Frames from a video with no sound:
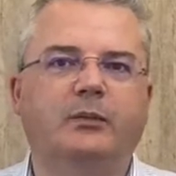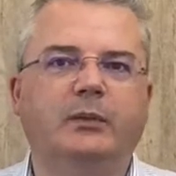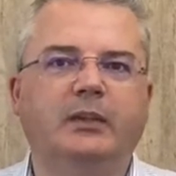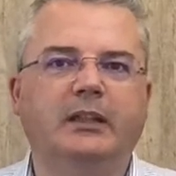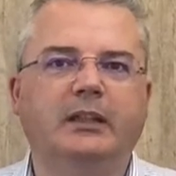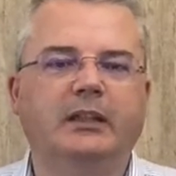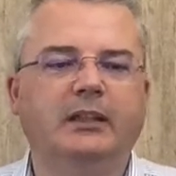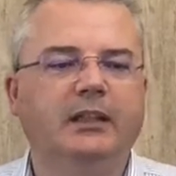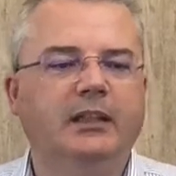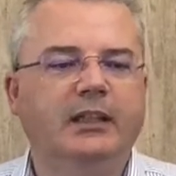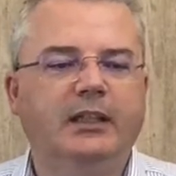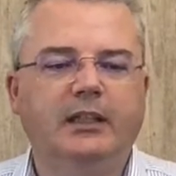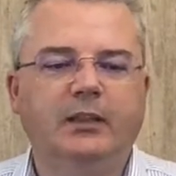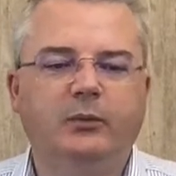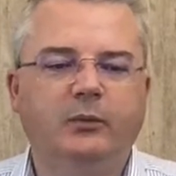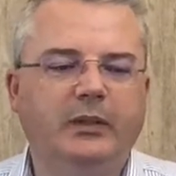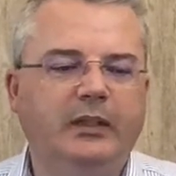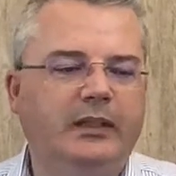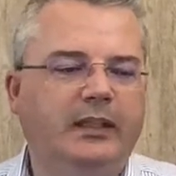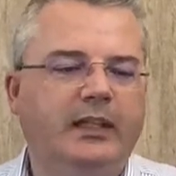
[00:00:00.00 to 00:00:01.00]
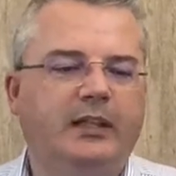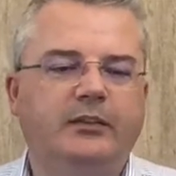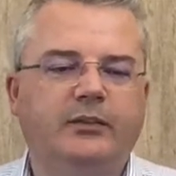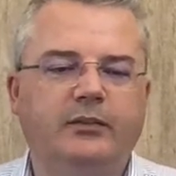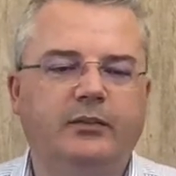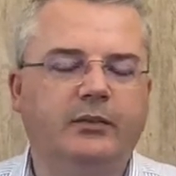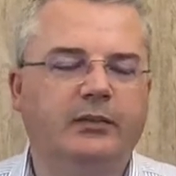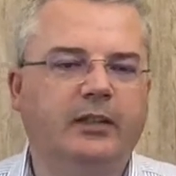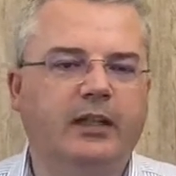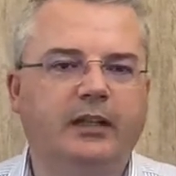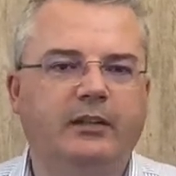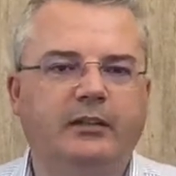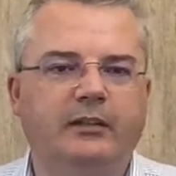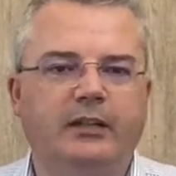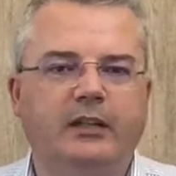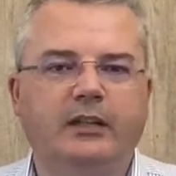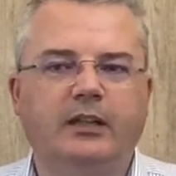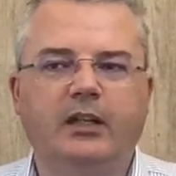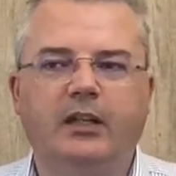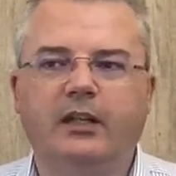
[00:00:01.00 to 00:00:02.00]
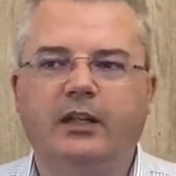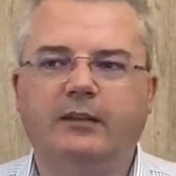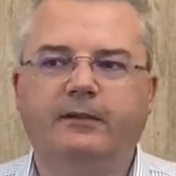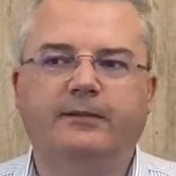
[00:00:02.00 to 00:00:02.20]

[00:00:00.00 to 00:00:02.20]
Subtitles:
We get into a